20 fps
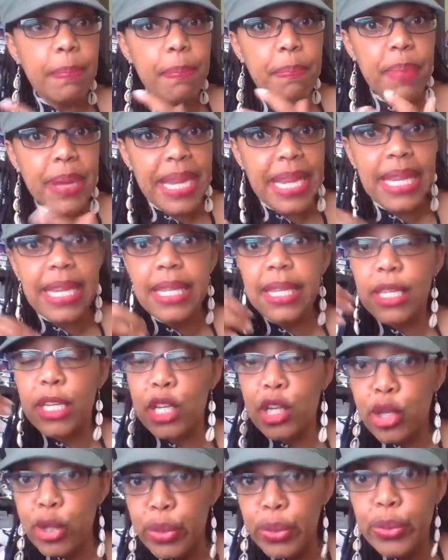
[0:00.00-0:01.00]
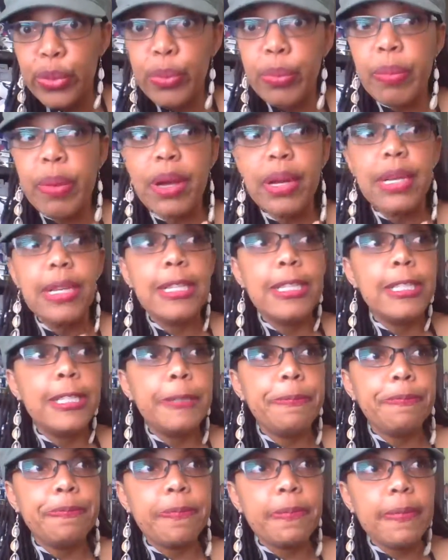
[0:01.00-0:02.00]
bean, legume,
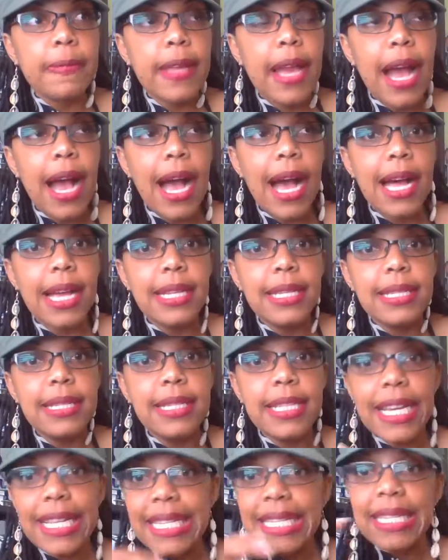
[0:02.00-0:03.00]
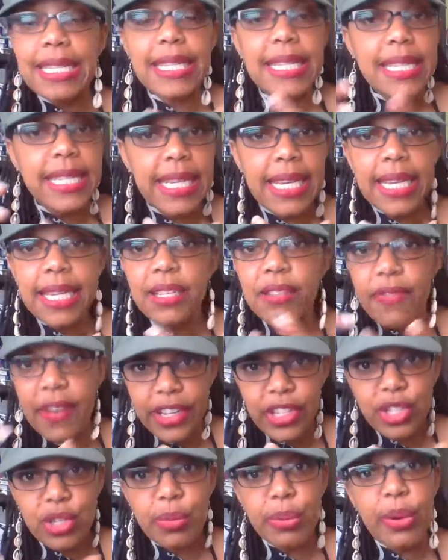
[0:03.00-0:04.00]
nuts and seeds,
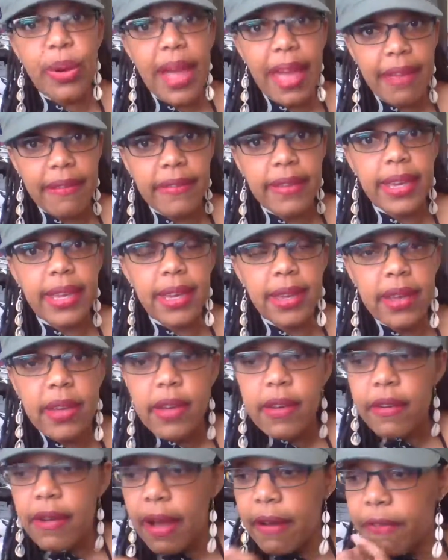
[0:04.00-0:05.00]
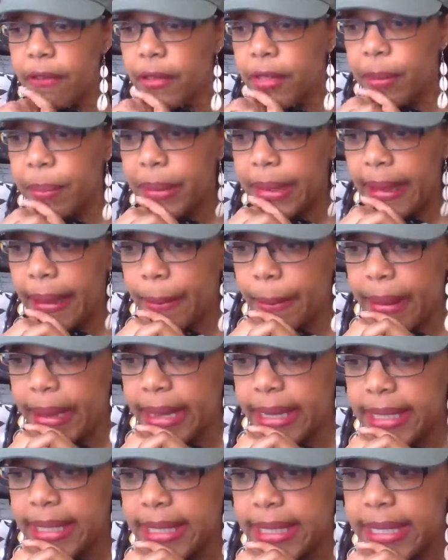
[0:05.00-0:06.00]
vegetable heavy for the
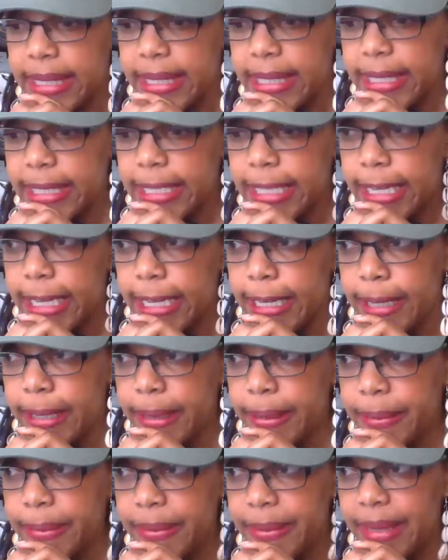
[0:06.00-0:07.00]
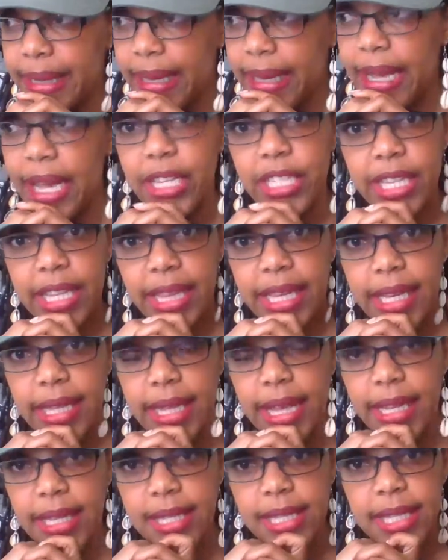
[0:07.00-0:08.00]
plant-based. Gosh, I think
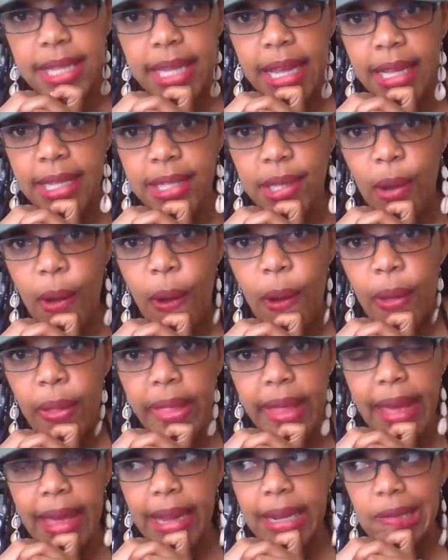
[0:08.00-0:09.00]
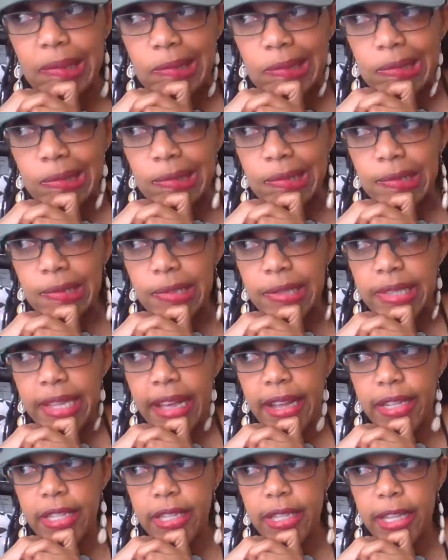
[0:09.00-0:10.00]
that's all that
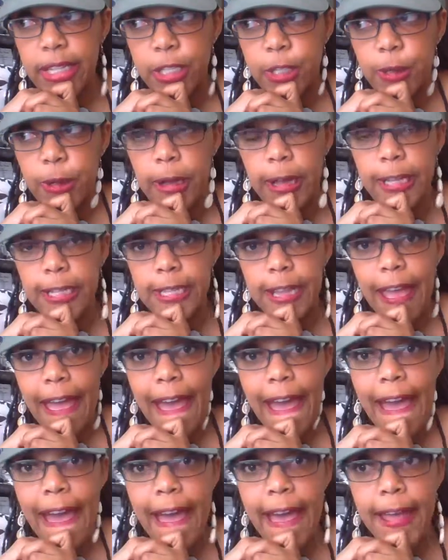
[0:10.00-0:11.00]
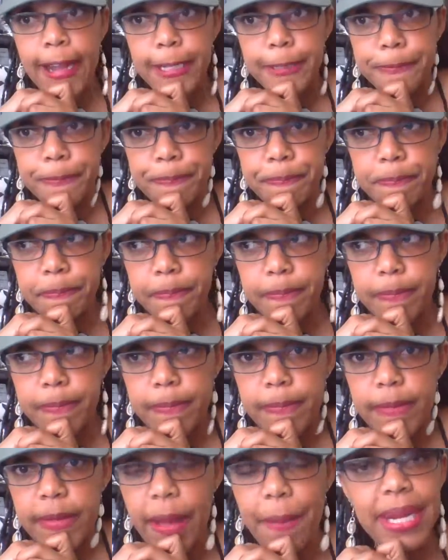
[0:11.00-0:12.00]
you guys had.
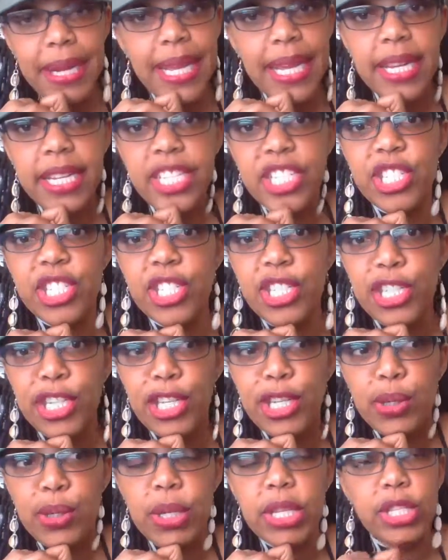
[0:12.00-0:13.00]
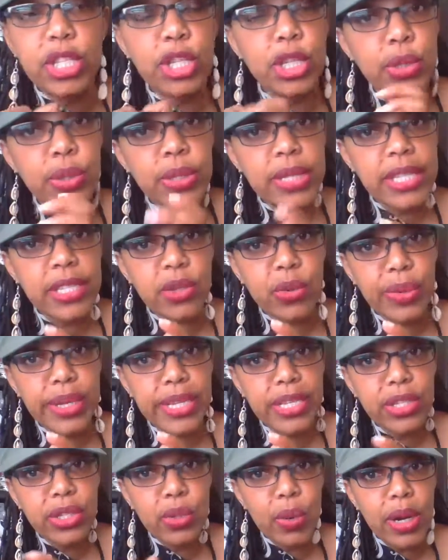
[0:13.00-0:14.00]
But again, it's used as a
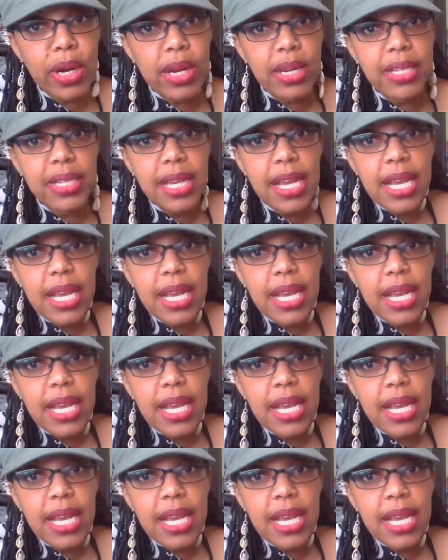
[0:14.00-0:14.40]
resource